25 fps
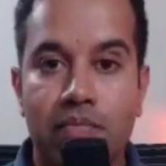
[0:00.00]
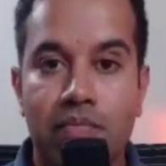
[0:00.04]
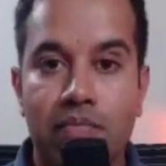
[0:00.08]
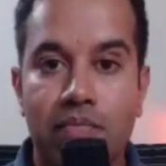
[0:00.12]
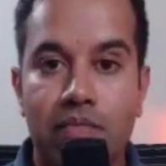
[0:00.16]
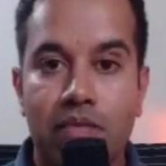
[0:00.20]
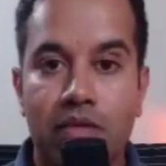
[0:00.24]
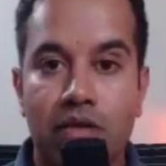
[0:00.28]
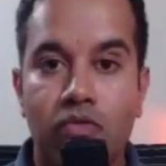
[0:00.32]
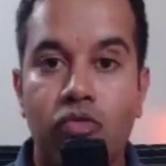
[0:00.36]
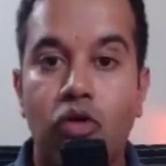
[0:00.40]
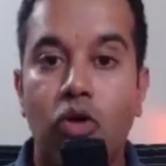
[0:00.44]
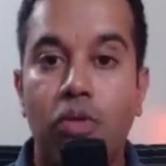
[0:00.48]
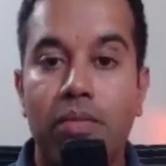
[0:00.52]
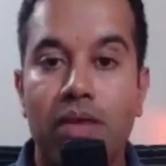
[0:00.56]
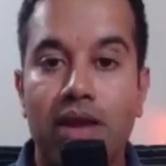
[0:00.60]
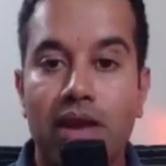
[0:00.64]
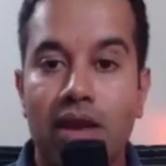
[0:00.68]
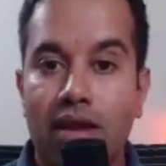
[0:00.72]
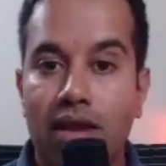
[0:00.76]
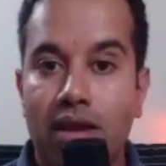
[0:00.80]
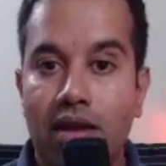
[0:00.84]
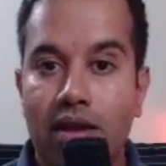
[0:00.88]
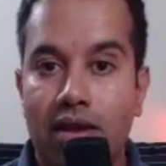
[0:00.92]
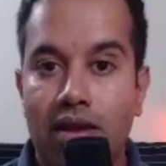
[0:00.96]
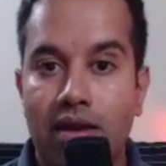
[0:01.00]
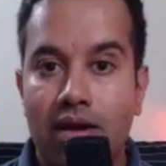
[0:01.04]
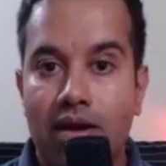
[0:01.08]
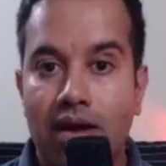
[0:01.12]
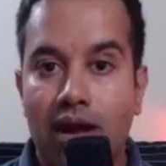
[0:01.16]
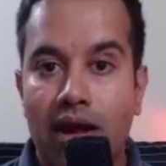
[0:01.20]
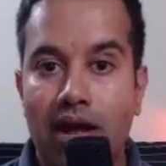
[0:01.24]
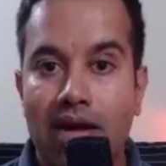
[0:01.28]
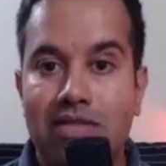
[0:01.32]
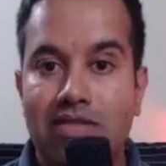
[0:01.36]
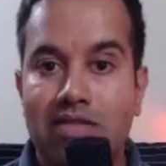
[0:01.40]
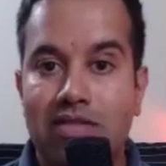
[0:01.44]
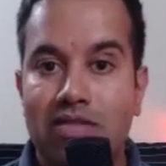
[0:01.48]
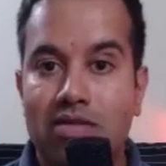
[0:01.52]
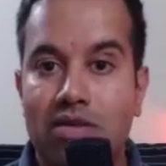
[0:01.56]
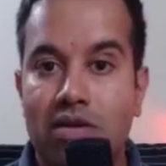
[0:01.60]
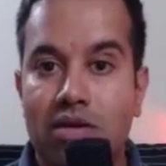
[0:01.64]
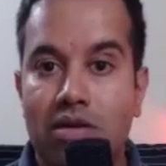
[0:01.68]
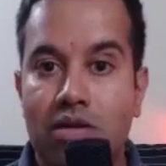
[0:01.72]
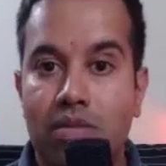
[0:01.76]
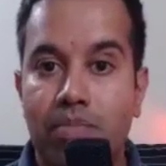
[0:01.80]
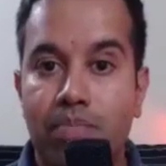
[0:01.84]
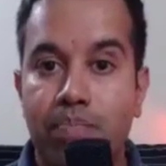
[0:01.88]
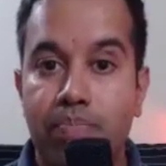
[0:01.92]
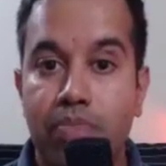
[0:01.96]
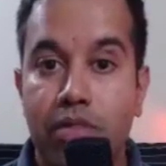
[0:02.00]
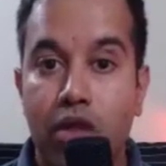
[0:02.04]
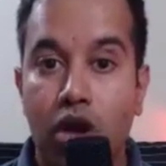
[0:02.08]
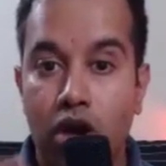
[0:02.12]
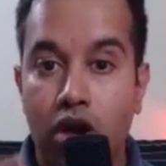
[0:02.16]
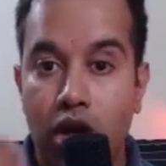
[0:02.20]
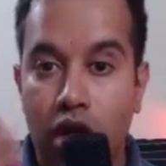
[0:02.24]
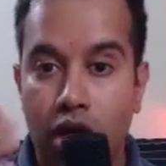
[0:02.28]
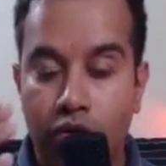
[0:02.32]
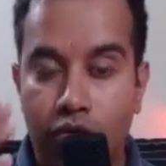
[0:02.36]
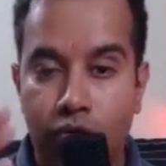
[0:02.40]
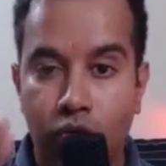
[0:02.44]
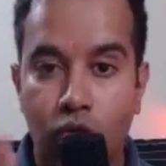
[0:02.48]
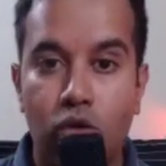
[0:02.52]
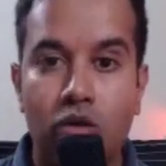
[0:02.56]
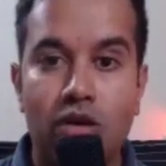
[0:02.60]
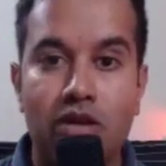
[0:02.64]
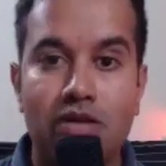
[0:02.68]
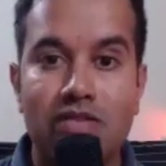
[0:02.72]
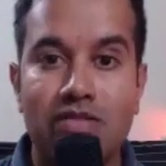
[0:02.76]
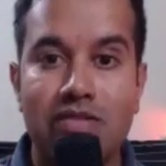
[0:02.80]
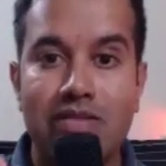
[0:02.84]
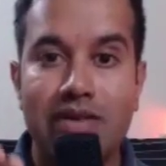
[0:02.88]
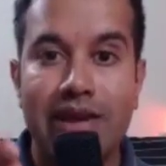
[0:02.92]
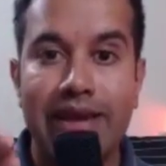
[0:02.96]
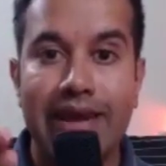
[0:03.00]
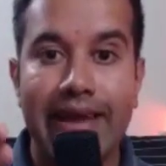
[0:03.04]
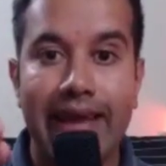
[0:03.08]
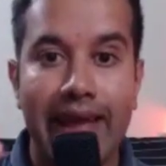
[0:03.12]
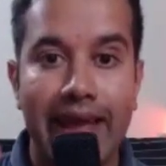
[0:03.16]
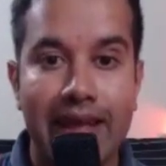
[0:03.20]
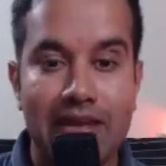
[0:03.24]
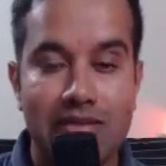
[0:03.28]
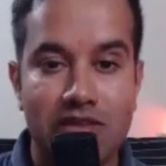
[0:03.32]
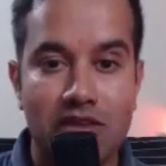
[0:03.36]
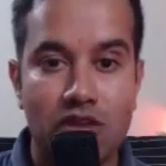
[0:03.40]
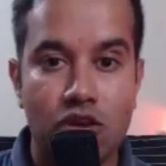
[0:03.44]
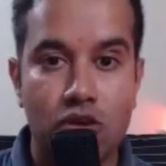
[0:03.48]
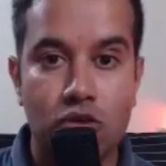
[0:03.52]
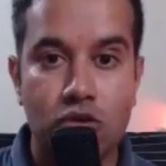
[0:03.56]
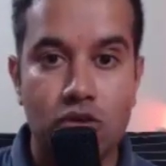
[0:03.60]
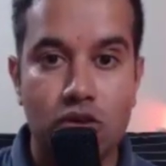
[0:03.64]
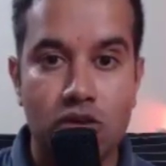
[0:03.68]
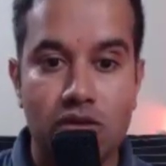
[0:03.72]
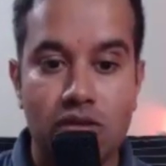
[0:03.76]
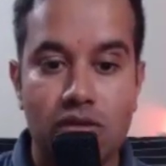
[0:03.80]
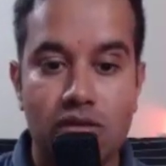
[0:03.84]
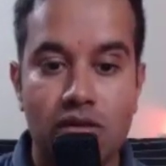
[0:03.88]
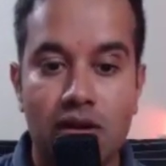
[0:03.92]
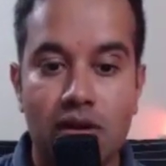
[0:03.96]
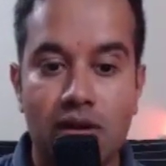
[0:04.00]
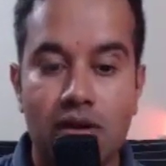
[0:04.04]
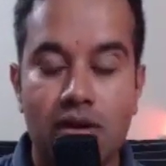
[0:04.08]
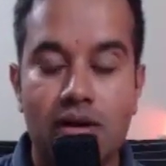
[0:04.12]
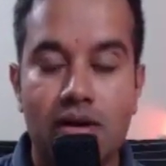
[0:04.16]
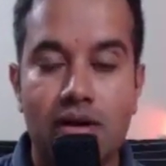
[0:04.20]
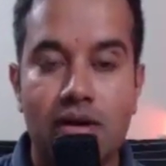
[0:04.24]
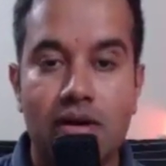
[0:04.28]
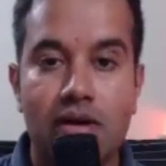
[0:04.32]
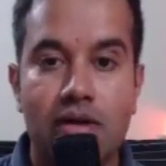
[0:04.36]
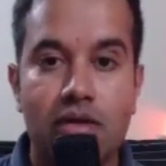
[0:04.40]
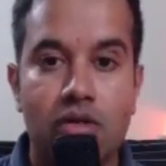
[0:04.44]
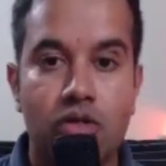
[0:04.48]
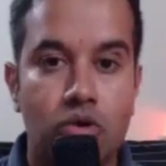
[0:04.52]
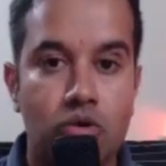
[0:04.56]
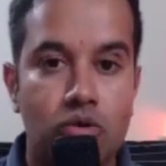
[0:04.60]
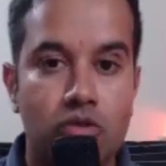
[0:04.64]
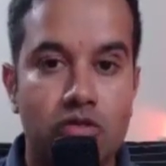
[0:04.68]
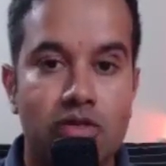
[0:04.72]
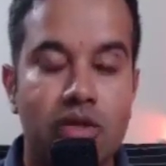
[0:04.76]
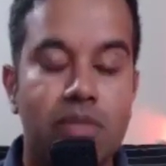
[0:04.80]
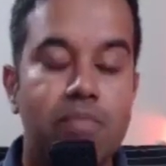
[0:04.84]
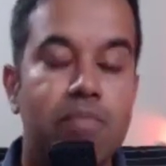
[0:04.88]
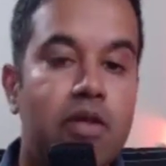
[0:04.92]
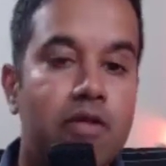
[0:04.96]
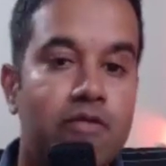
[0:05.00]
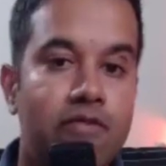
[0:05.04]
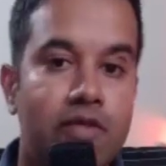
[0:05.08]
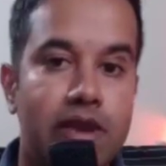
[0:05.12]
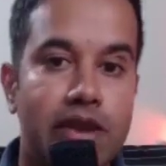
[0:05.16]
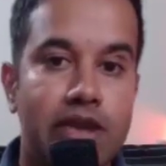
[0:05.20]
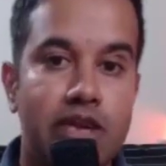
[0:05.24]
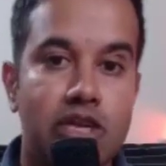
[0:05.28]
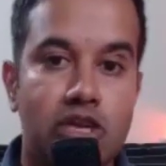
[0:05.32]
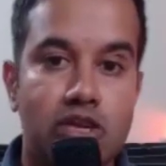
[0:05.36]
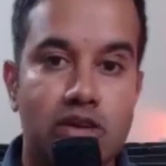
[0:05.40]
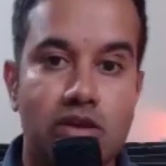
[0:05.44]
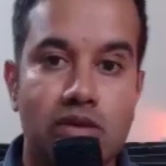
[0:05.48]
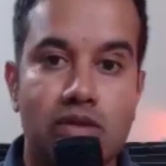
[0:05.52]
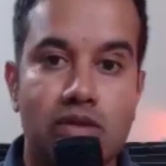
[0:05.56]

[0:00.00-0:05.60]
For me, it's focused execution through simplification.